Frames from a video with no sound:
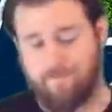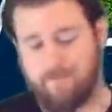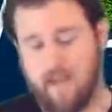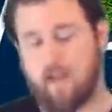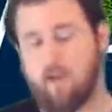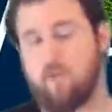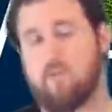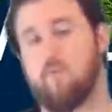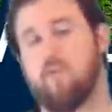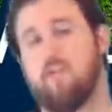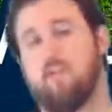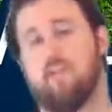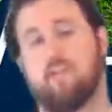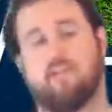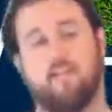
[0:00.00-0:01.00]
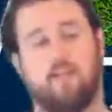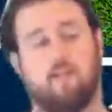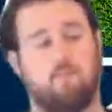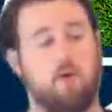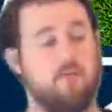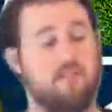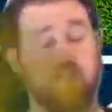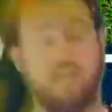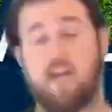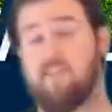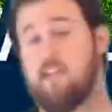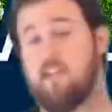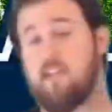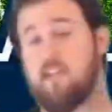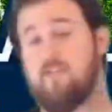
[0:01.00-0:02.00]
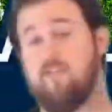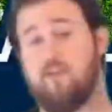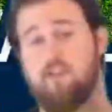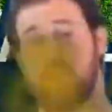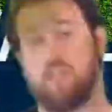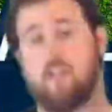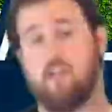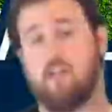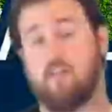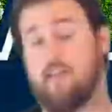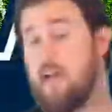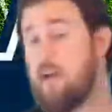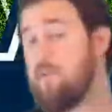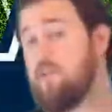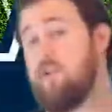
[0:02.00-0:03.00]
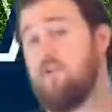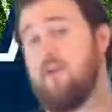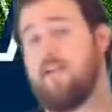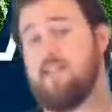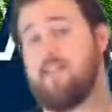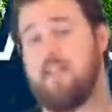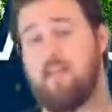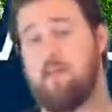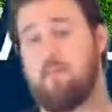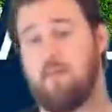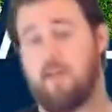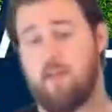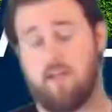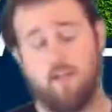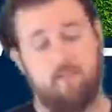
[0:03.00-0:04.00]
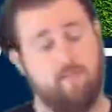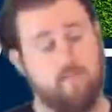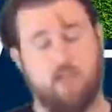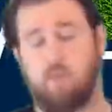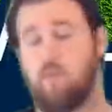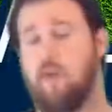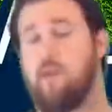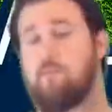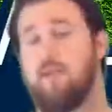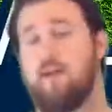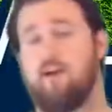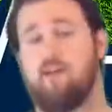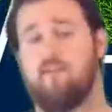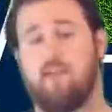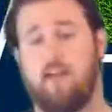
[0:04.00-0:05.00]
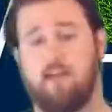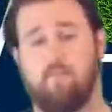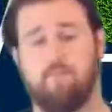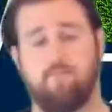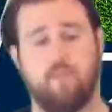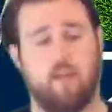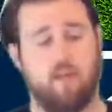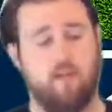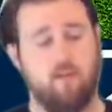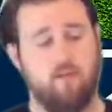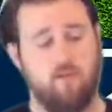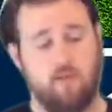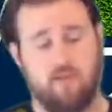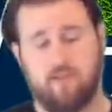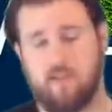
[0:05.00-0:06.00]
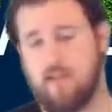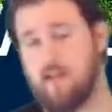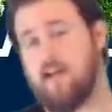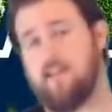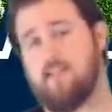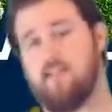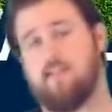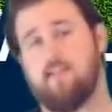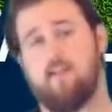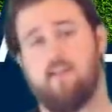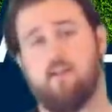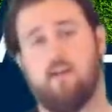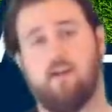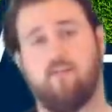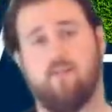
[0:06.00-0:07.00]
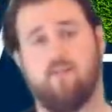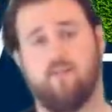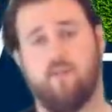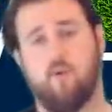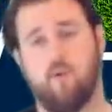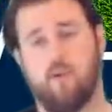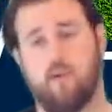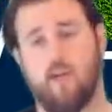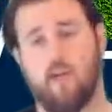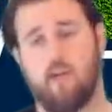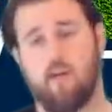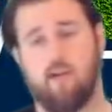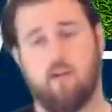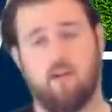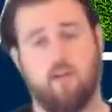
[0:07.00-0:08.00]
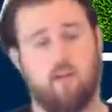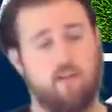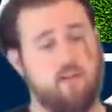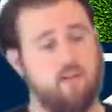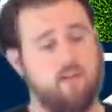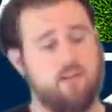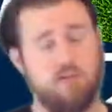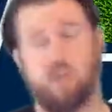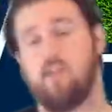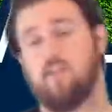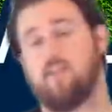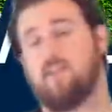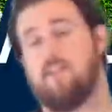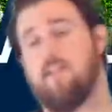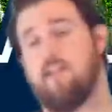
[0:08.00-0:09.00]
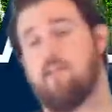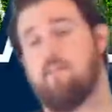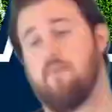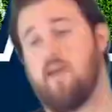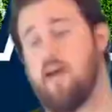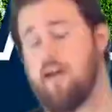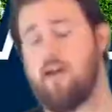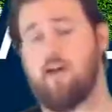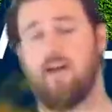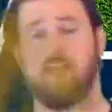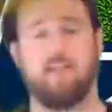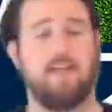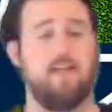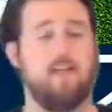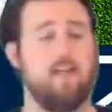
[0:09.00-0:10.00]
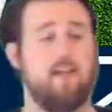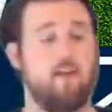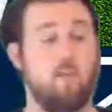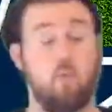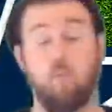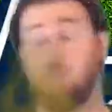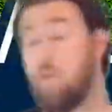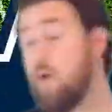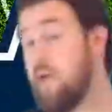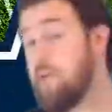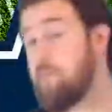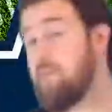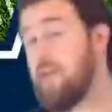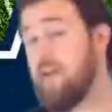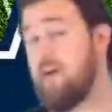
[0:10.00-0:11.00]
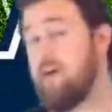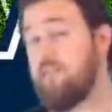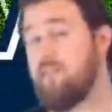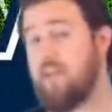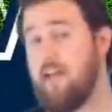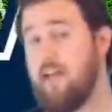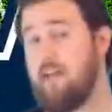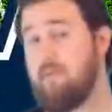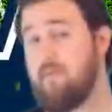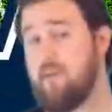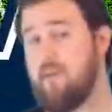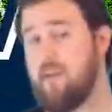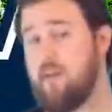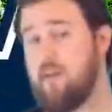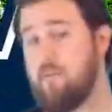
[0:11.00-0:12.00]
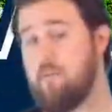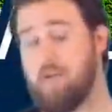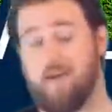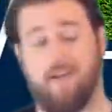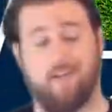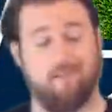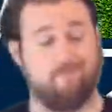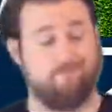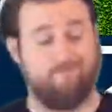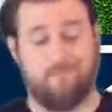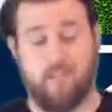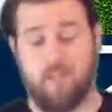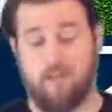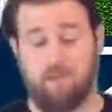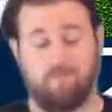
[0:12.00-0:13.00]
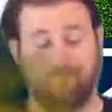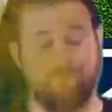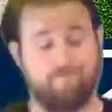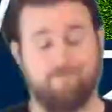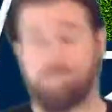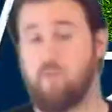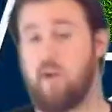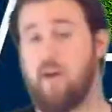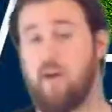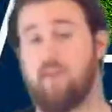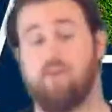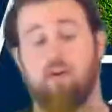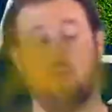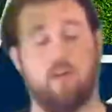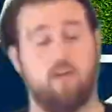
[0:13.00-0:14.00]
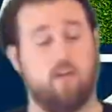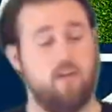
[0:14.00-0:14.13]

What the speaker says: that was a really good team. 07, his first year, that was a great team. Didn't win a playoff game. 2009, still an offensive coordinator. Solid team, got hot late, won a playoff game, but, you know, whatever.